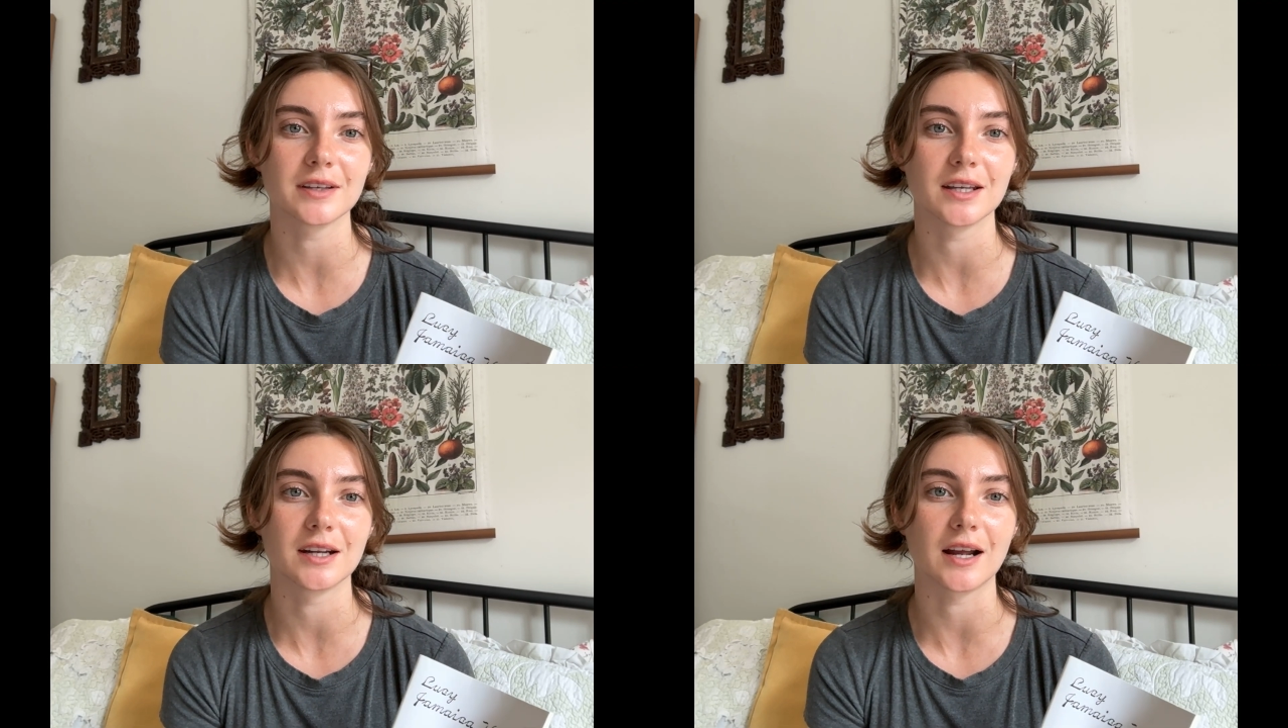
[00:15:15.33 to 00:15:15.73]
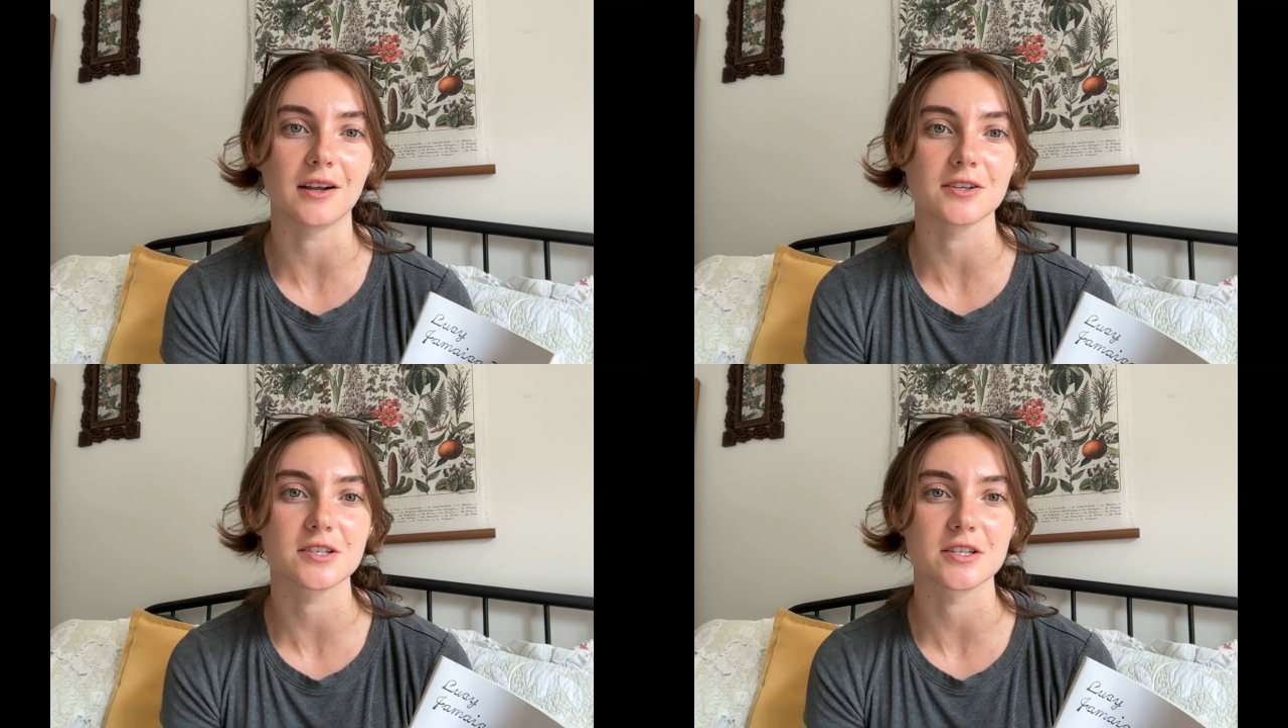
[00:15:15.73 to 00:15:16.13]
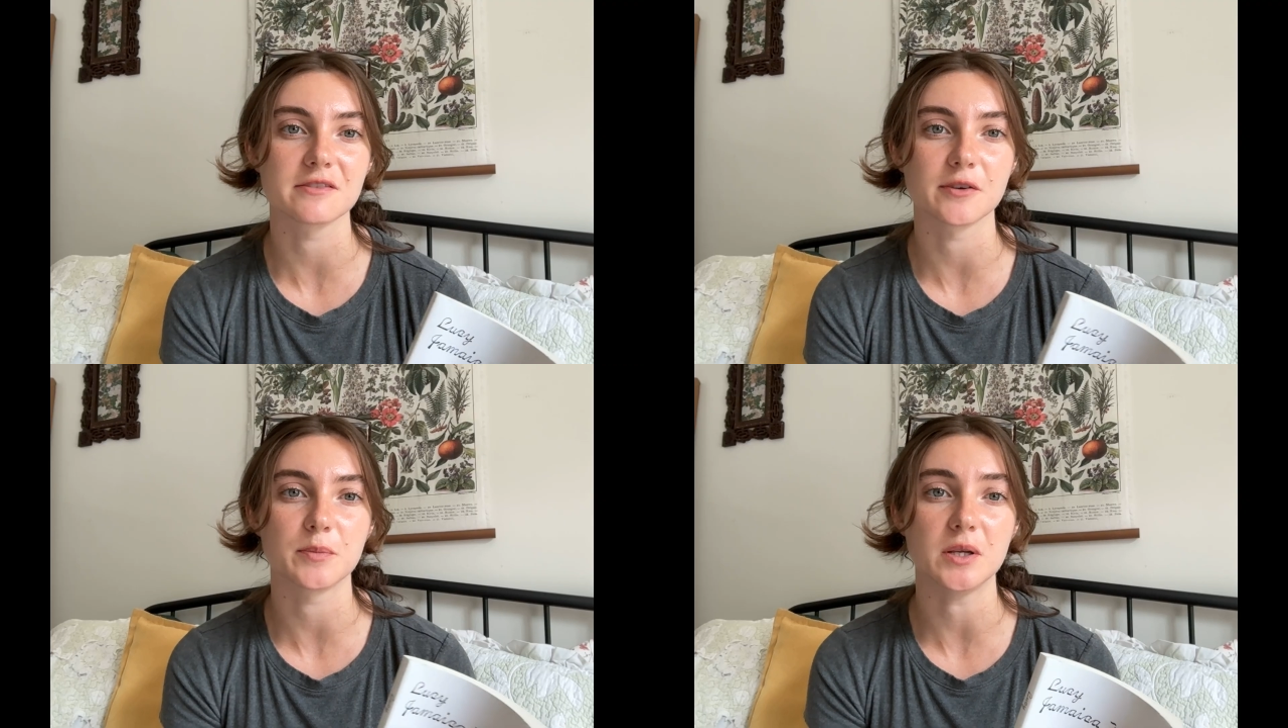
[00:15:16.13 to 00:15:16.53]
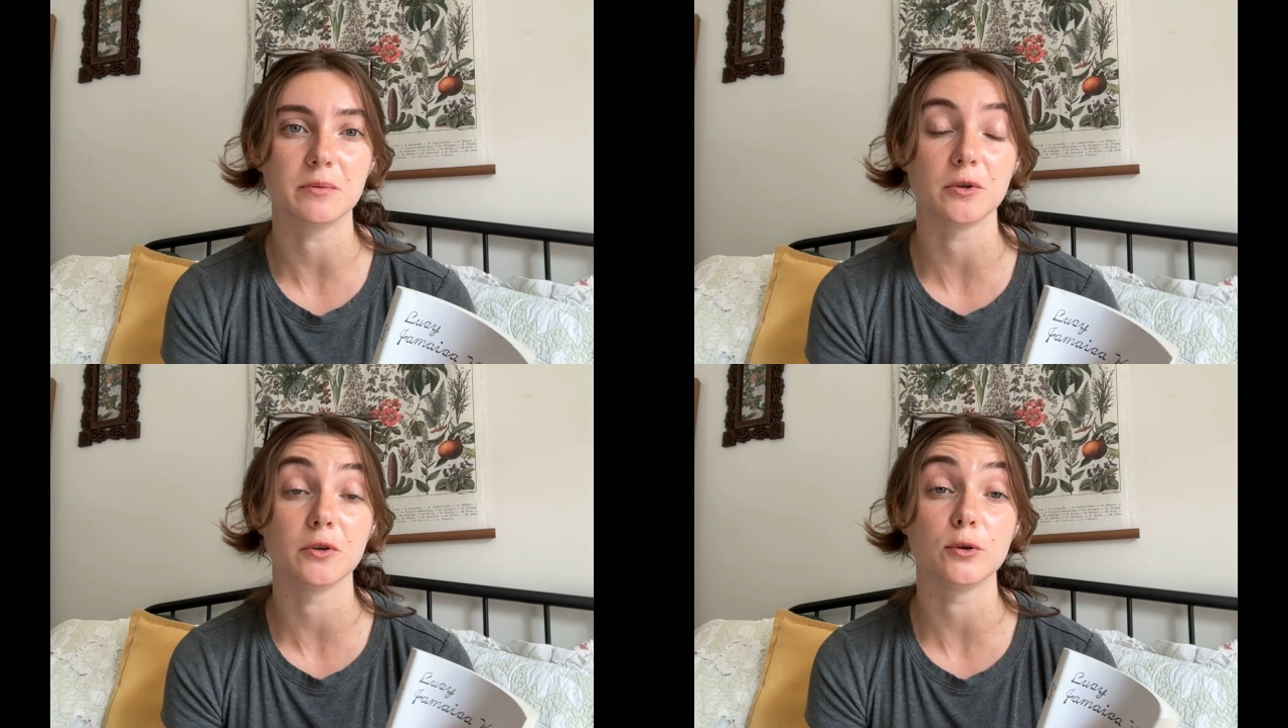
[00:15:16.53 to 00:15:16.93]
an analysis for
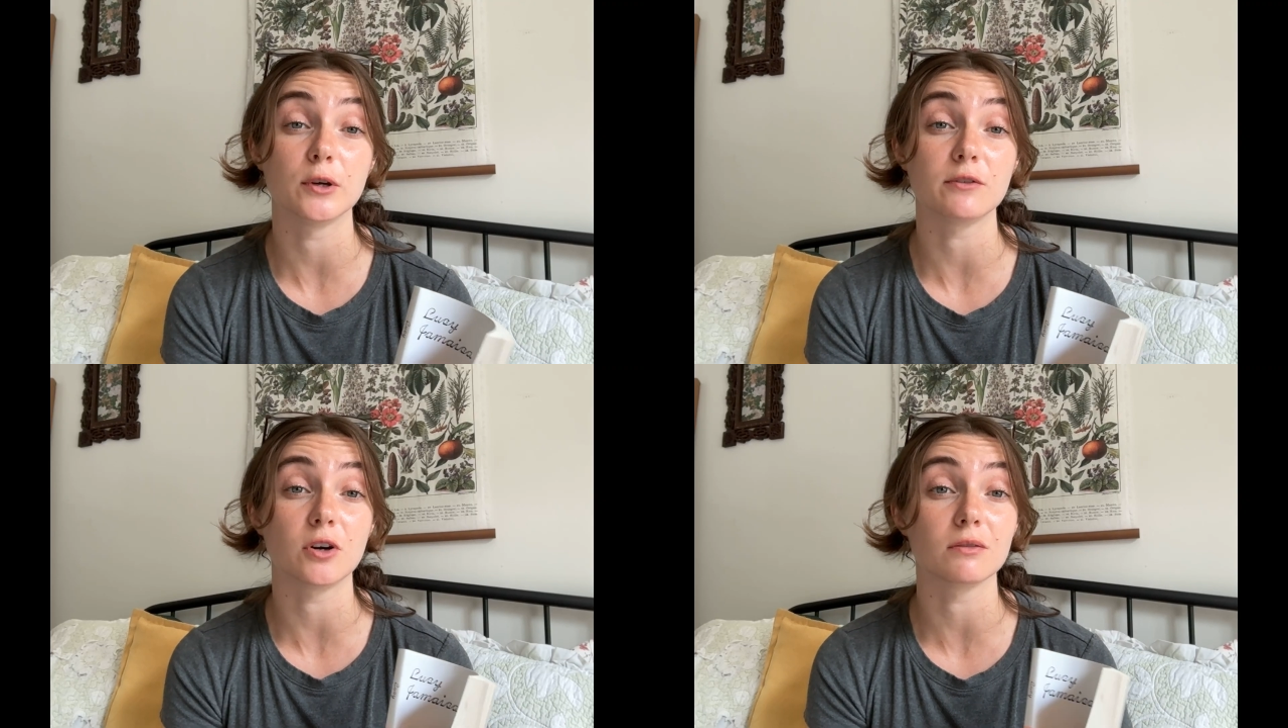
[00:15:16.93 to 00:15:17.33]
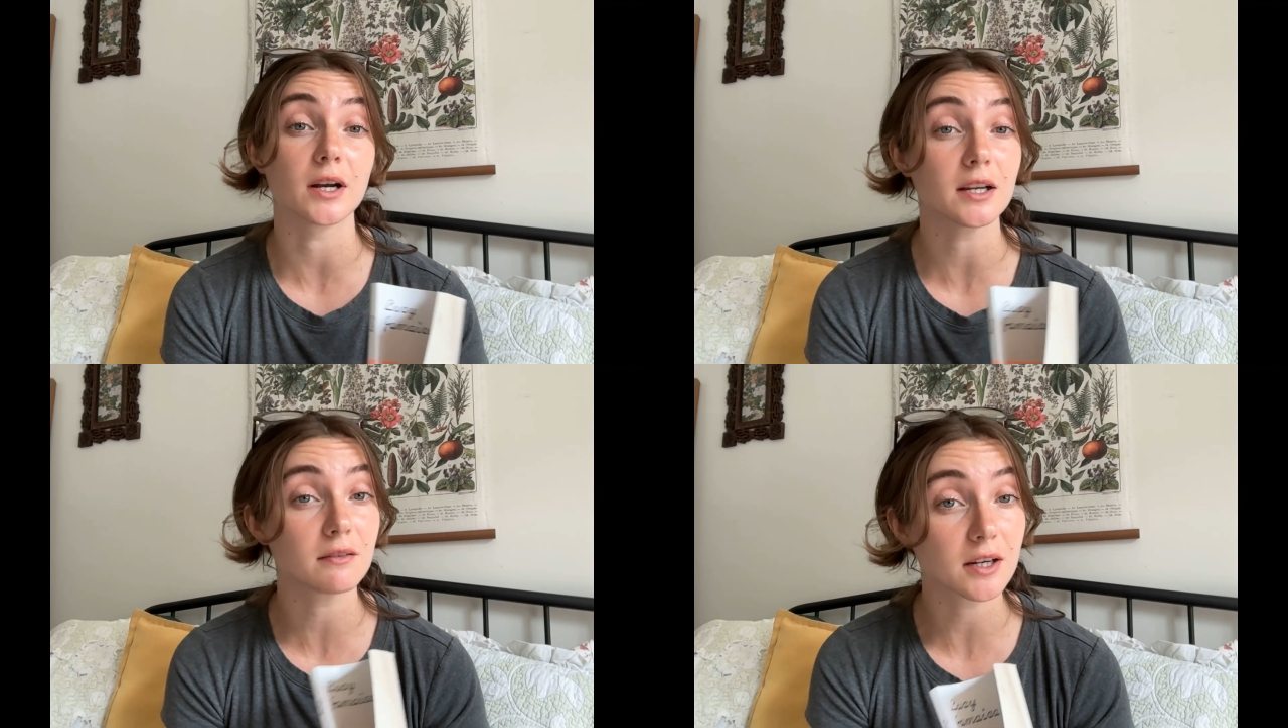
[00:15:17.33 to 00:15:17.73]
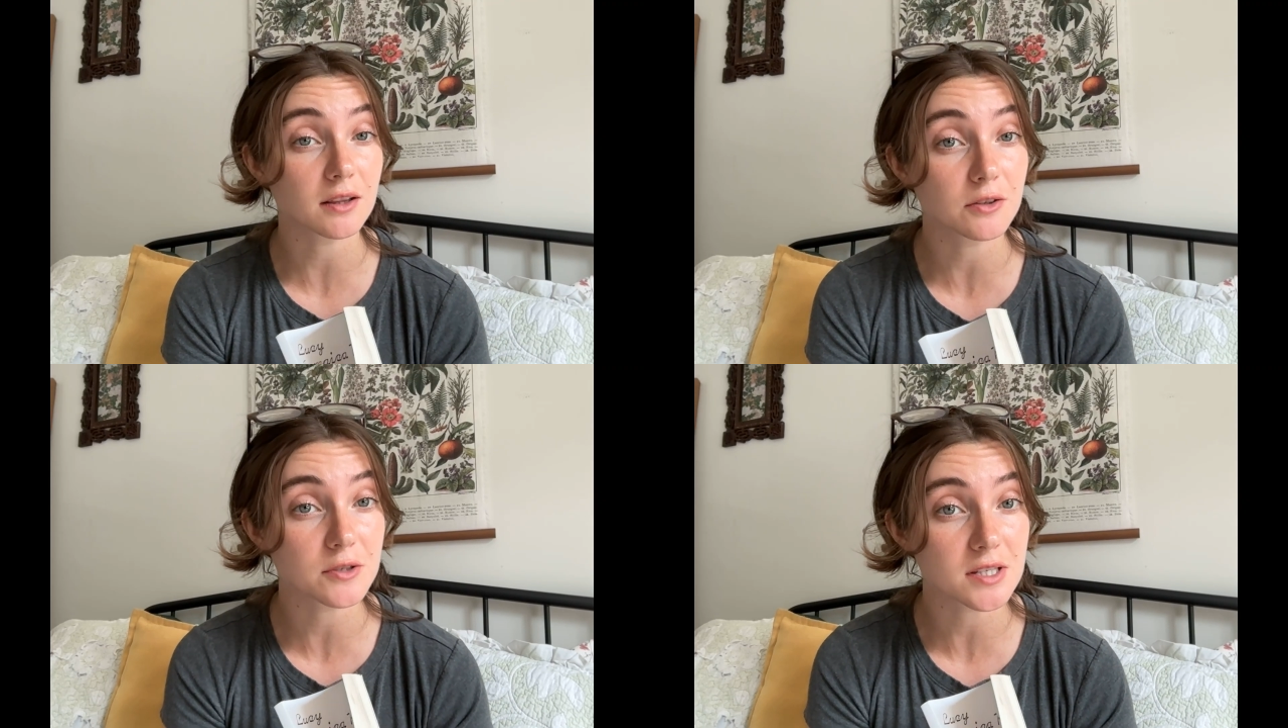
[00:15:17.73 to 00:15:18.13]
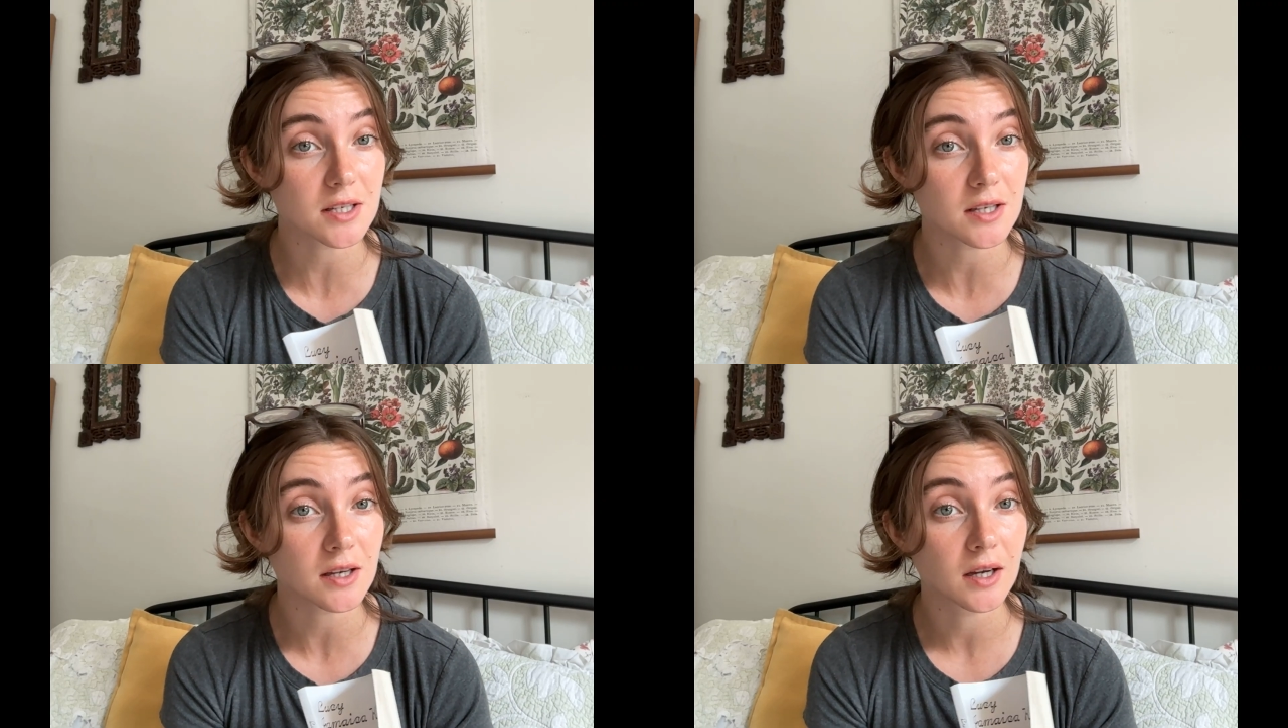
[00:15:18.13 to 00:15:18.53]
people who have already read
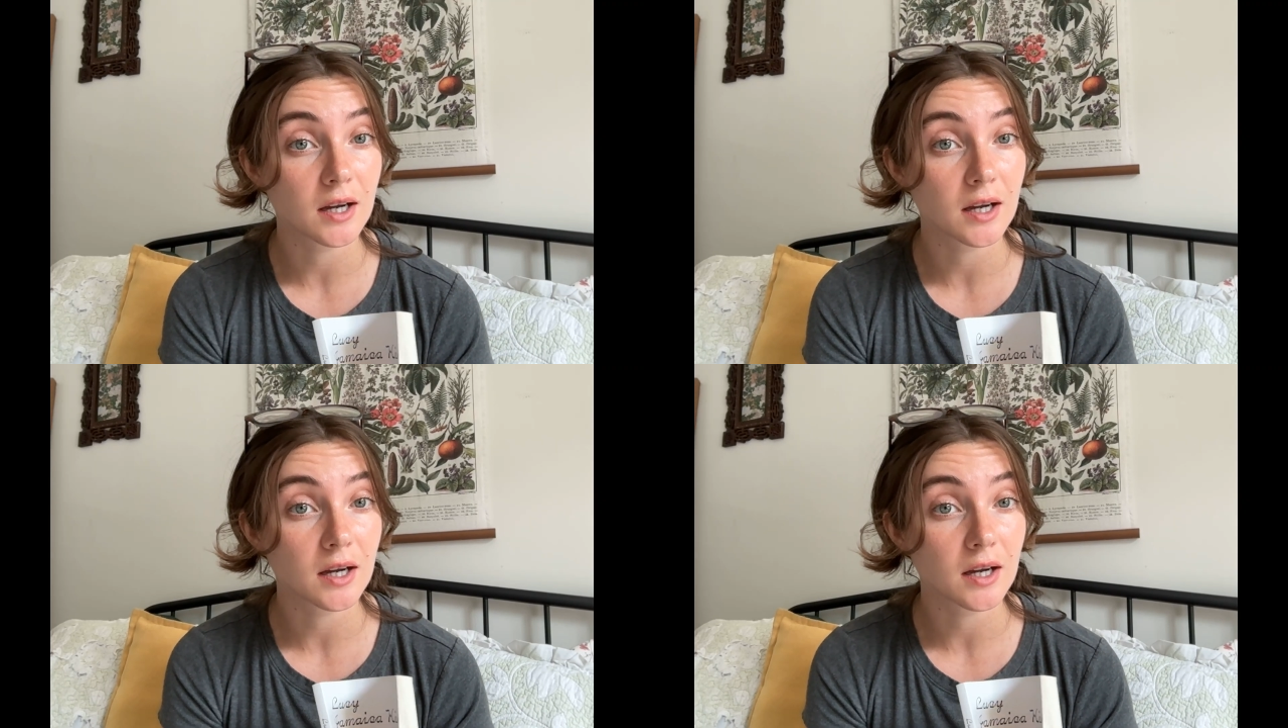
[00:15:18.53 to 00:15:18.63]
Lucy,